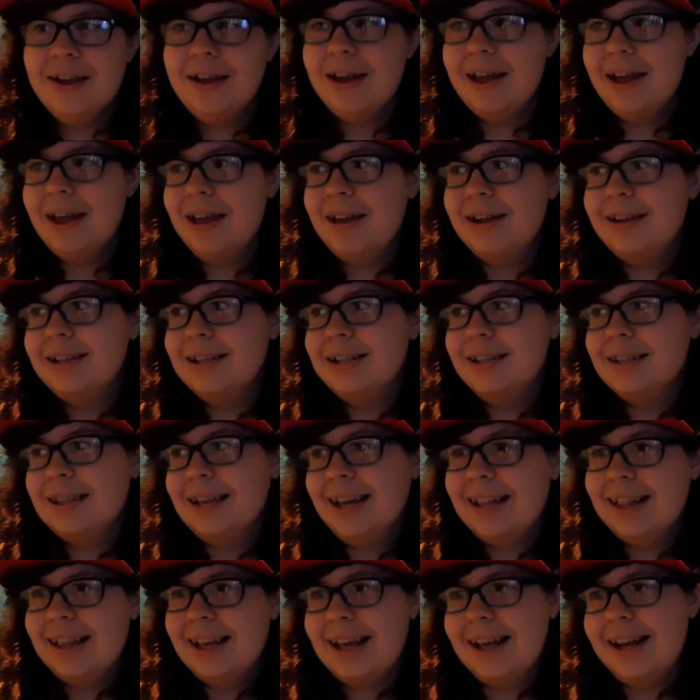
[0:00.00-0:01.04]
and just like
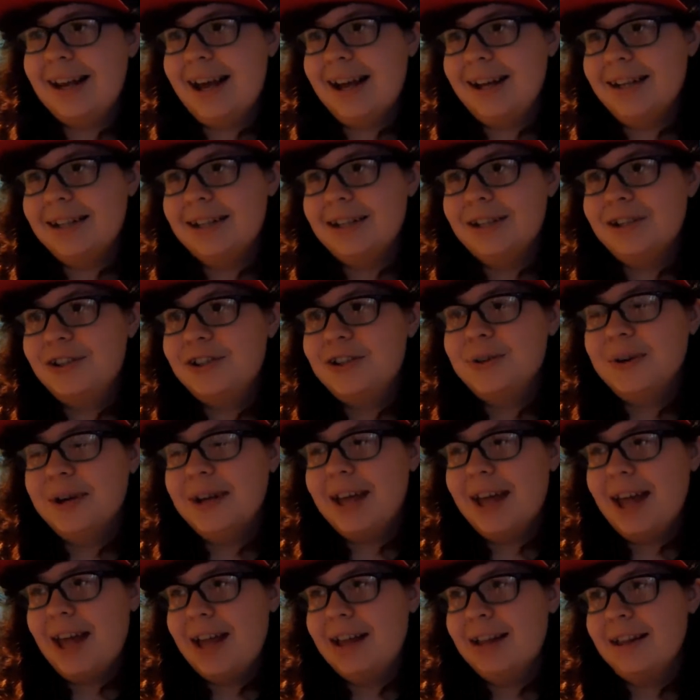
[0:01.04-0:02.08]
the, the connection to it
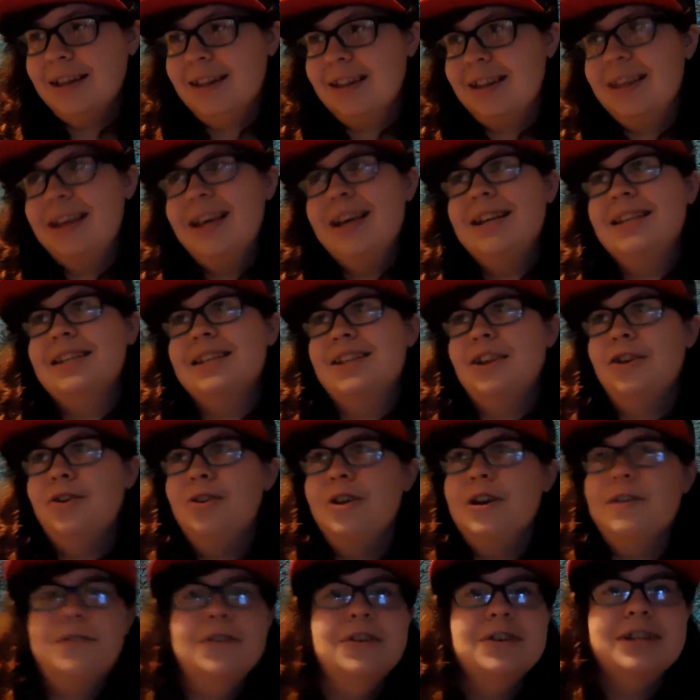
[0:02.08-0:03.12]
and his
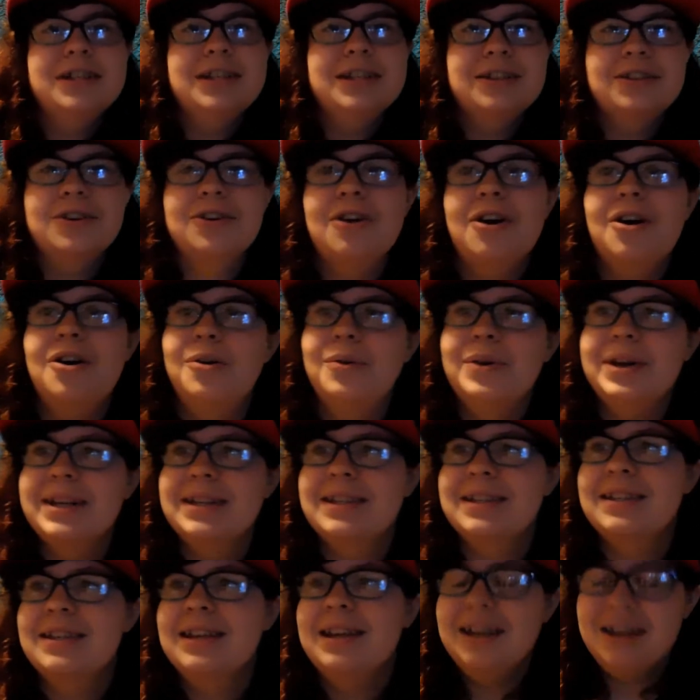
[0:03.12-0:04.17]
universes are
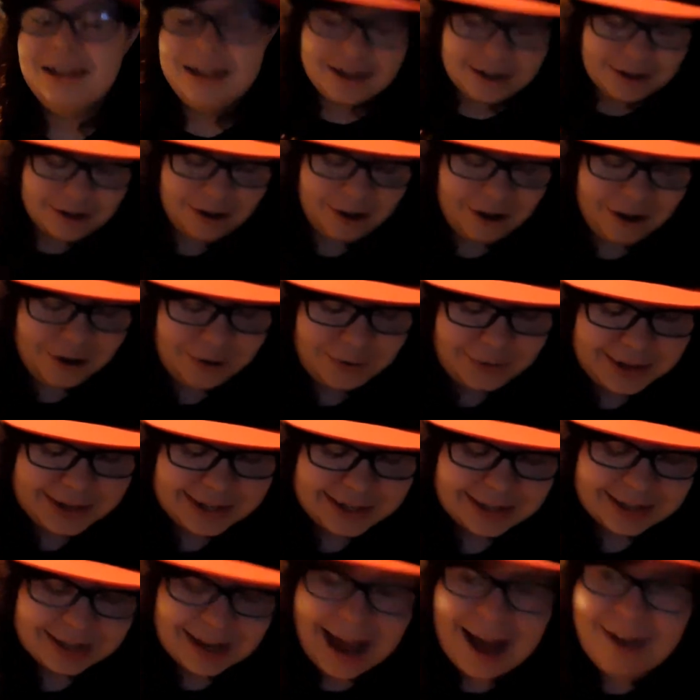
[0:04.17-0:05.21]
always
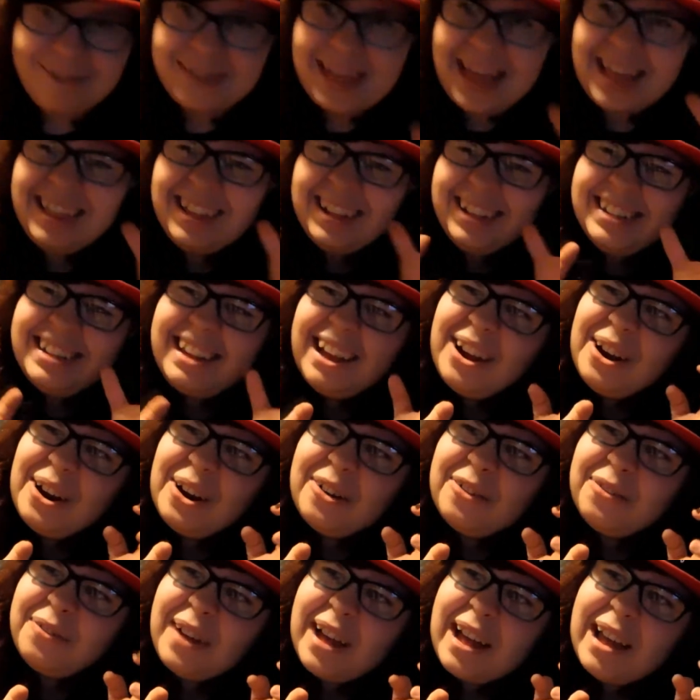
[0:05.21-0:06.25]
always have that little
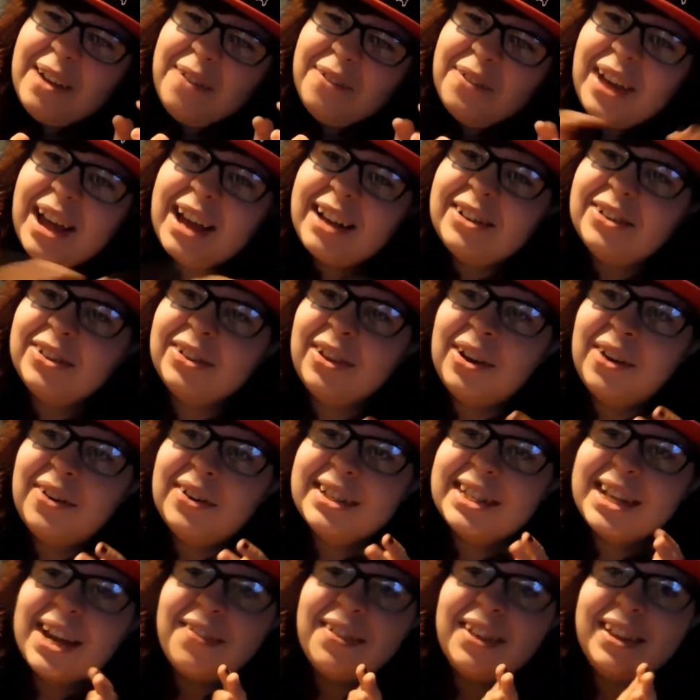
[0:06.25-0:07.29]
terrifying factor. They always
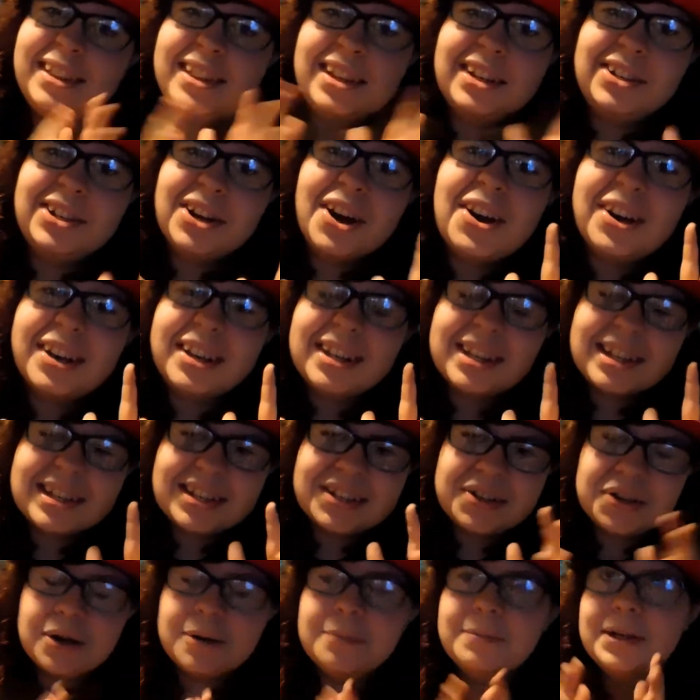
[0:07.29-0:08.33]
have like the darkness
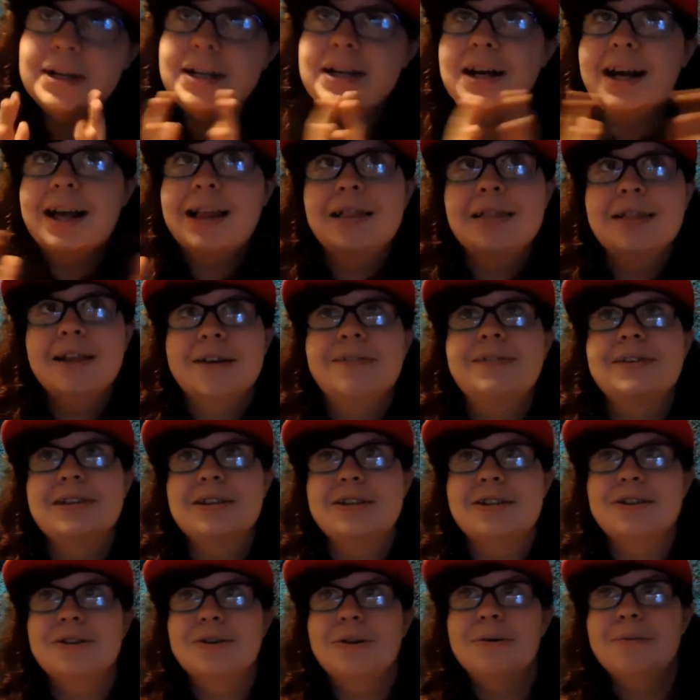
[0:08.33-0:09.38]
to them. I love it
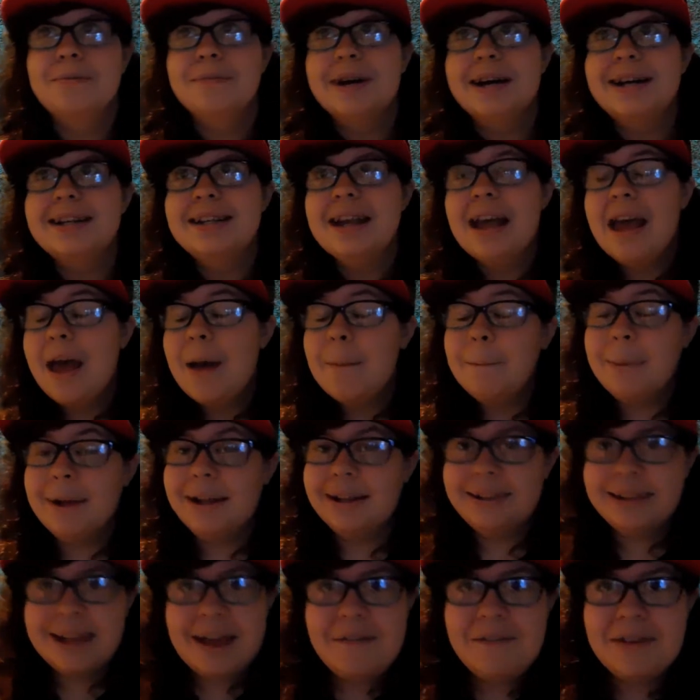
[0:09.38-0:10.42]
so much. But
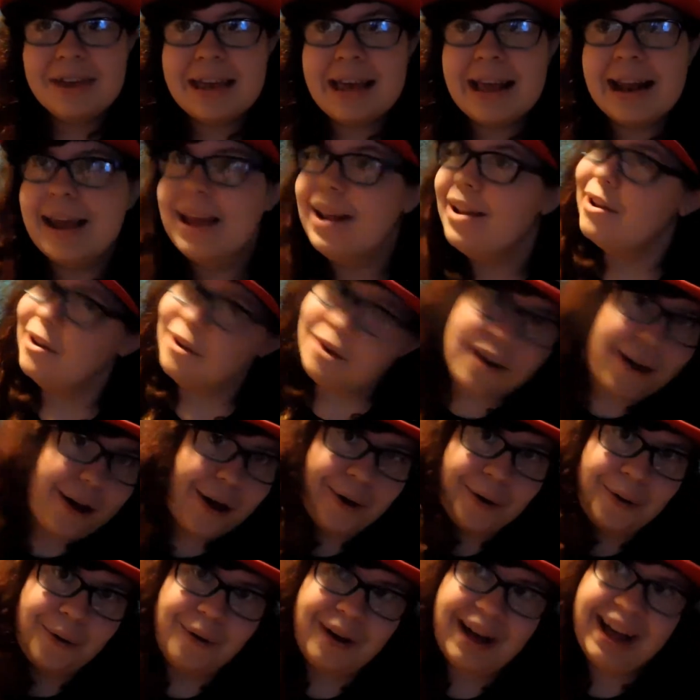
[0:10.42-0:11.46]
living in it,
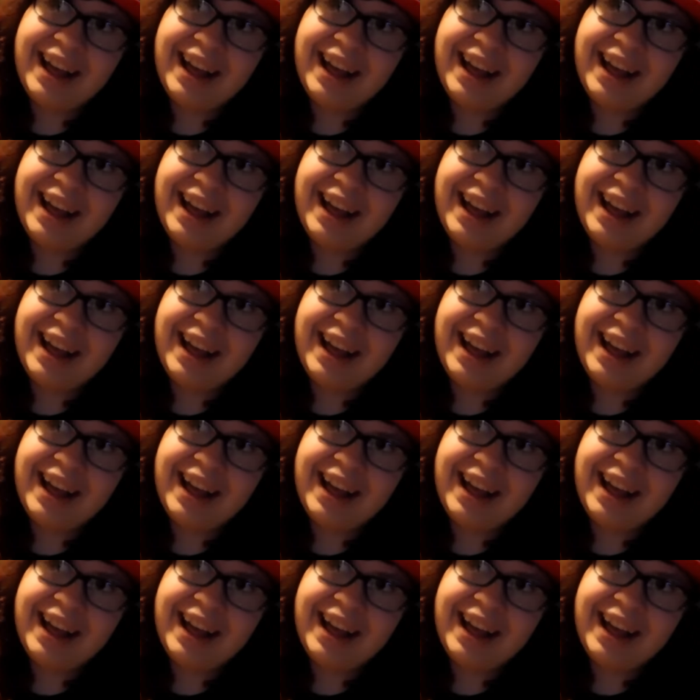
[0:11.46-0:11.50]
no.